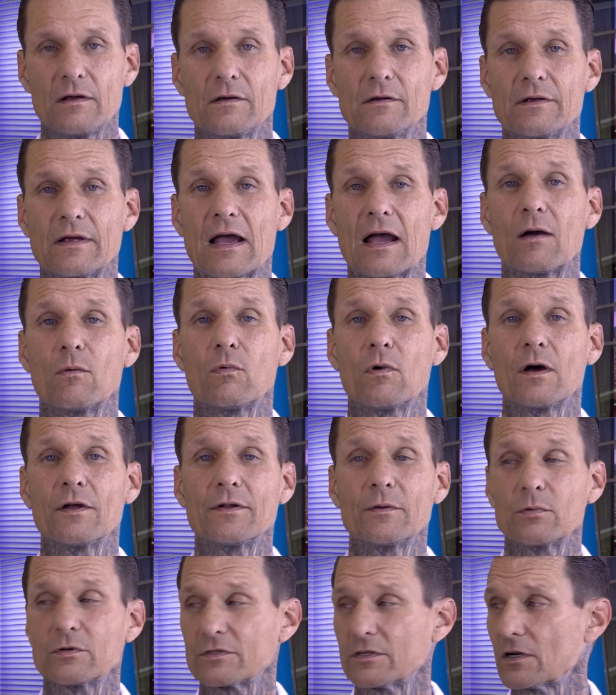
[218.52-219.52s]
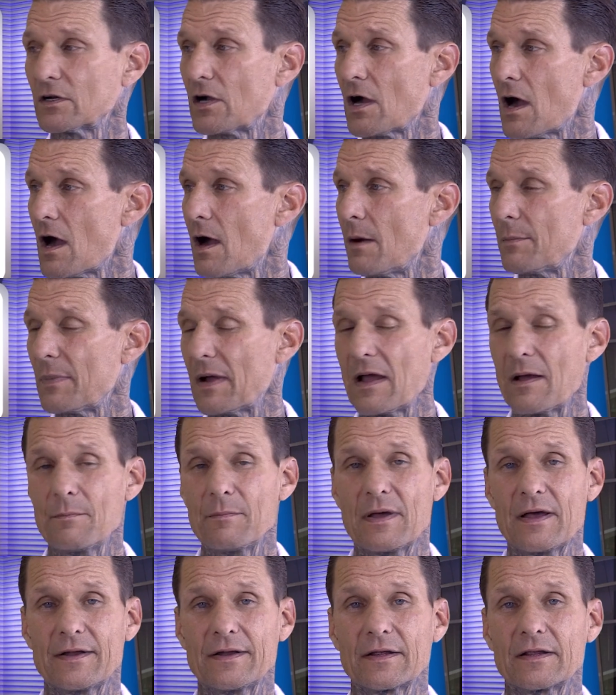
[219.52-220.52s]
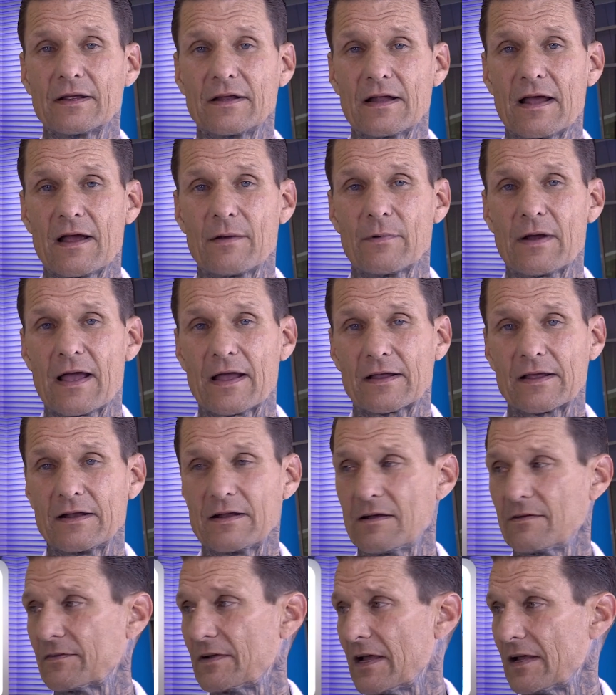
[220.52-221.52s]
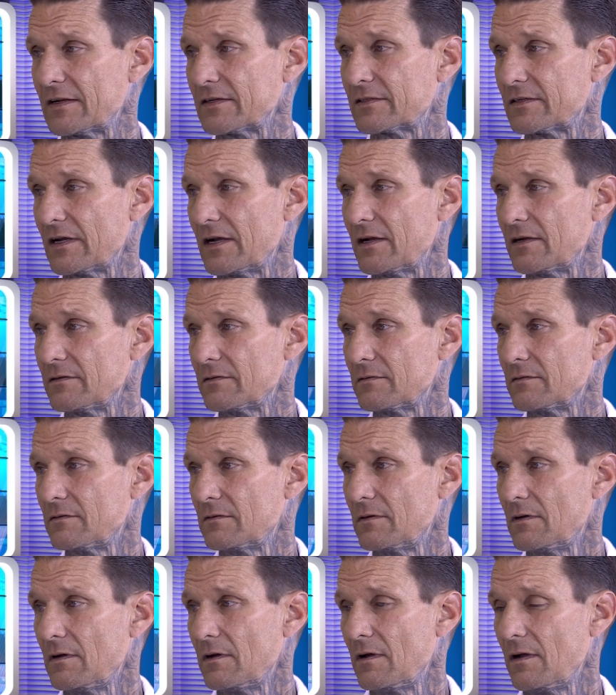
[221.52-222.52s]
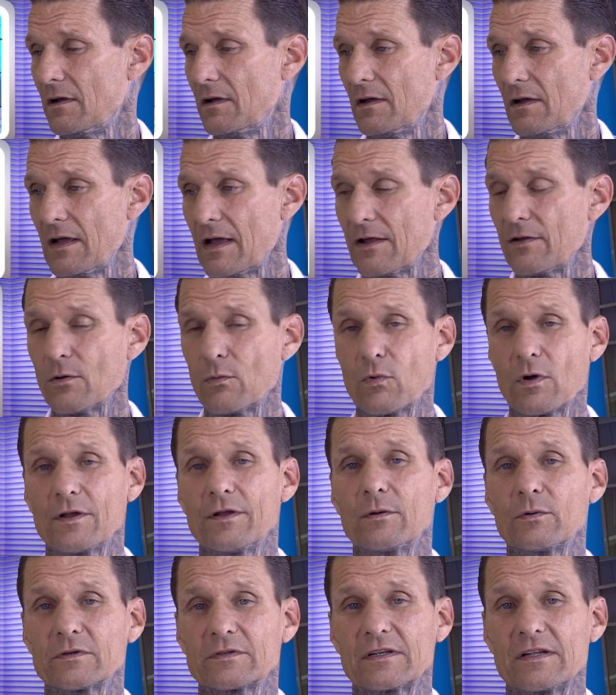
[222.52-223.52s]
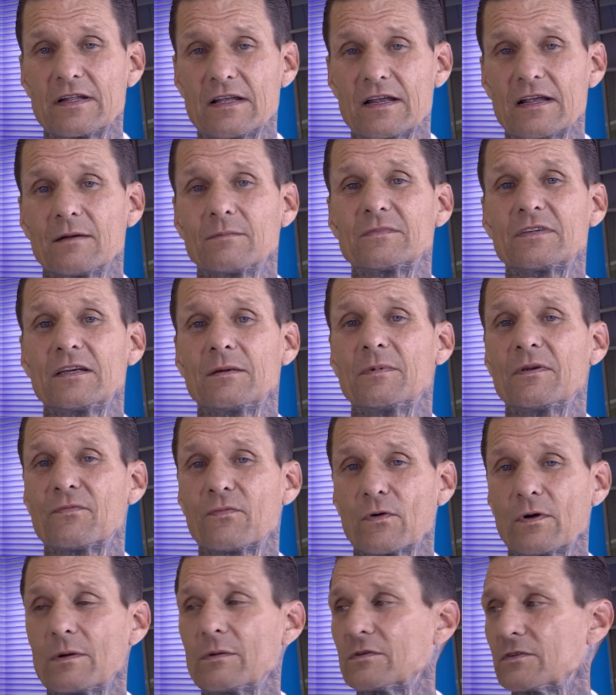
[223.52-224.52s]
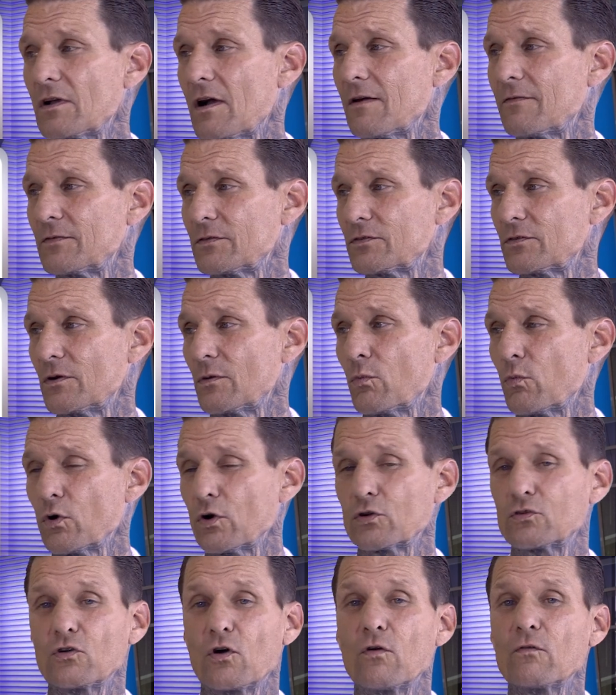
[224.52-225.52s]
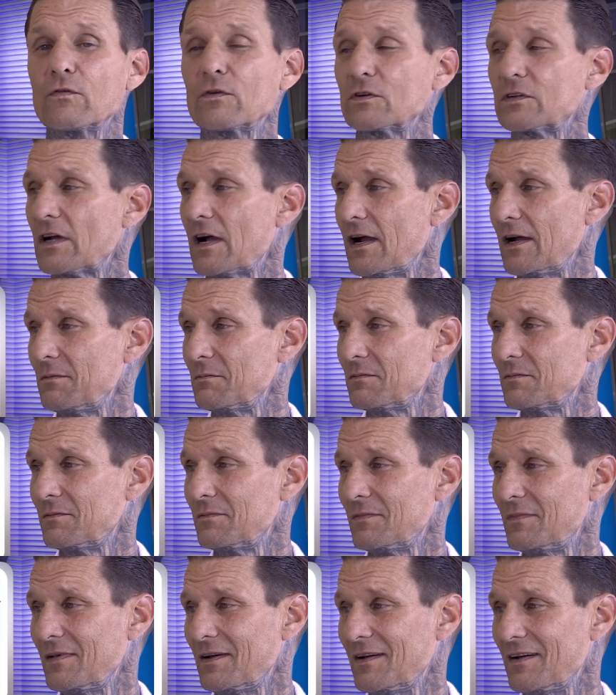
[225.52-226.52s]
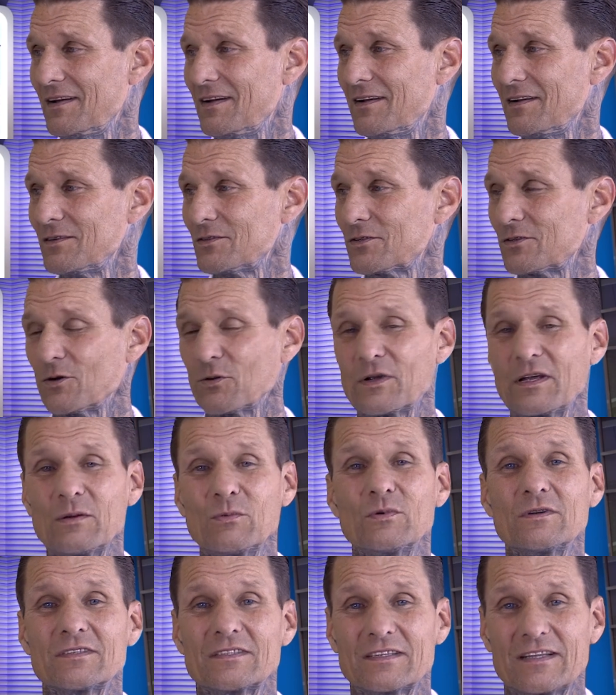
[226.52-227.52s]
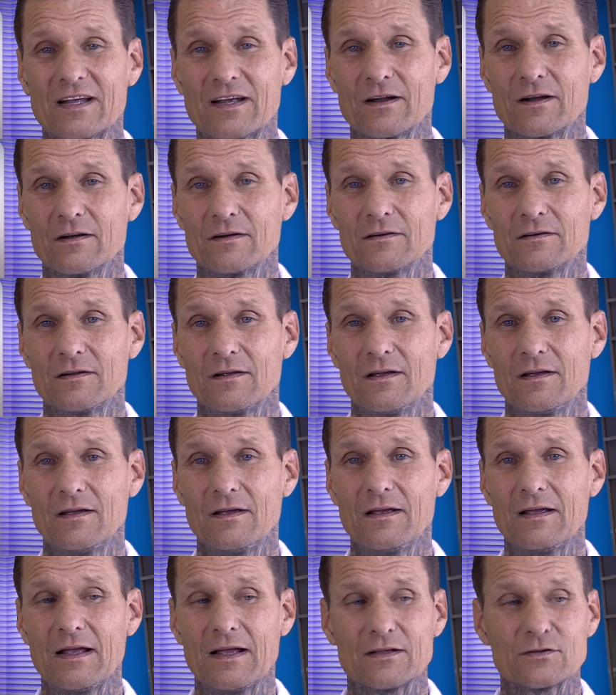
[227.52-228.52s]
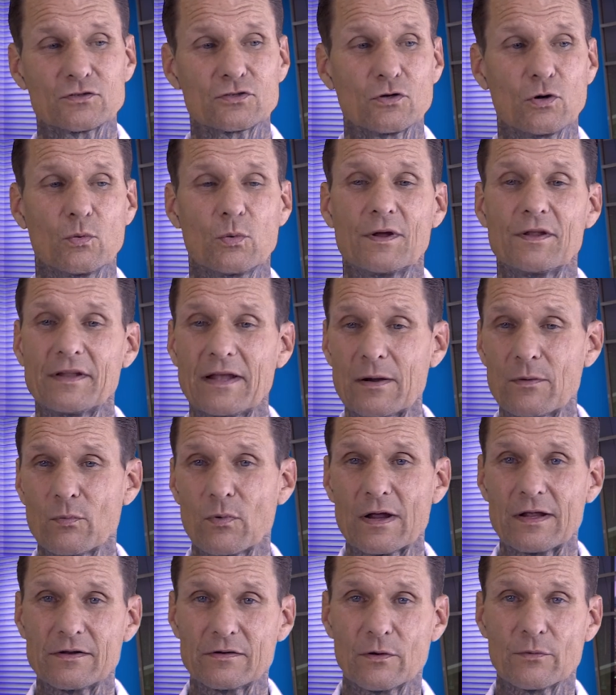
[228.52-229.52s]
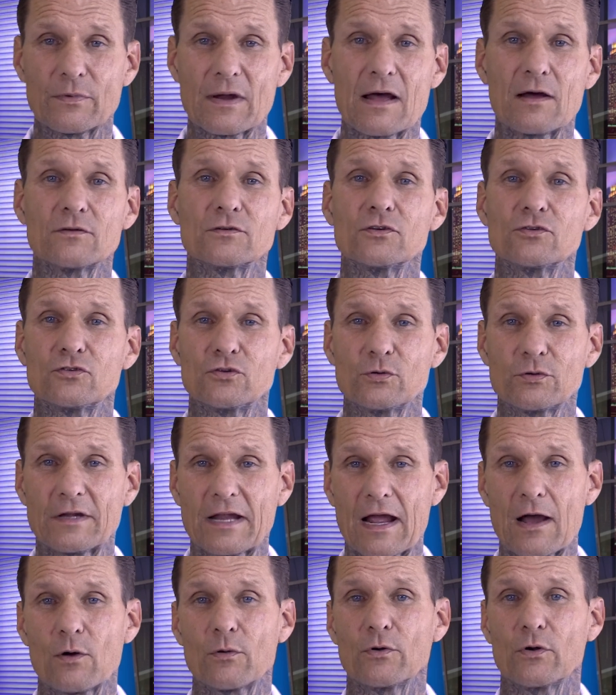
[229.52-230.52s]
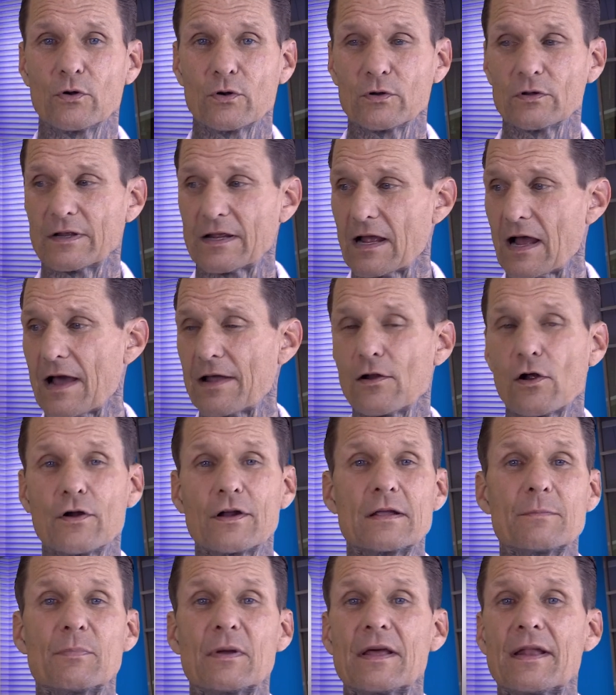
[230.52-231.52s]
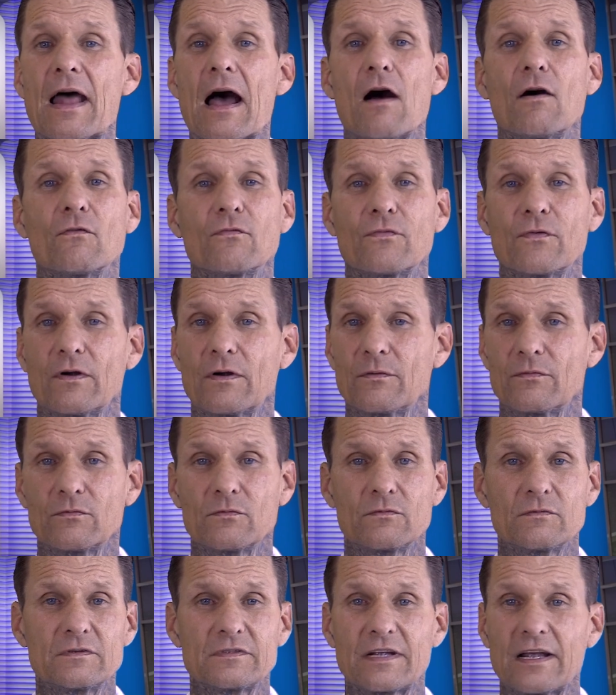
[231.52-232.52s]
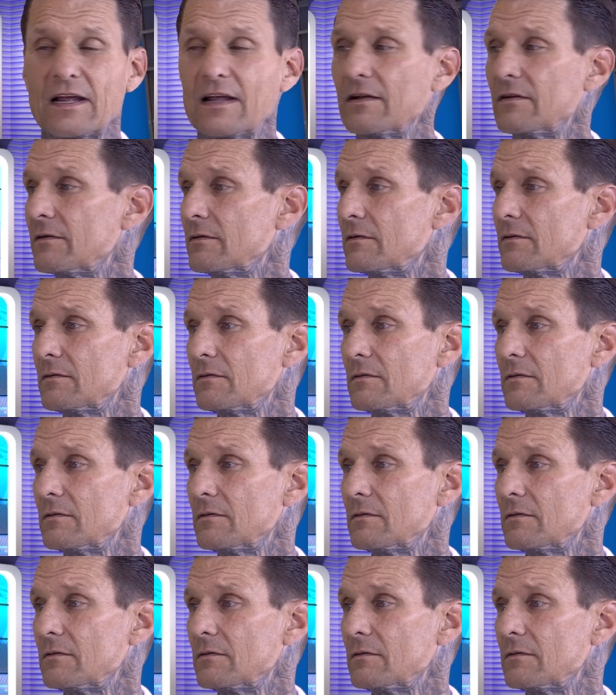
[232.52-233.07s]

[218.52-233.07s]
They had one that was a combat medic in Iraq and Afghanistan. And the one that was an EMT before he was officer worked overtime. So he was there. And so when they went around to do count early, I'd already been out for 10,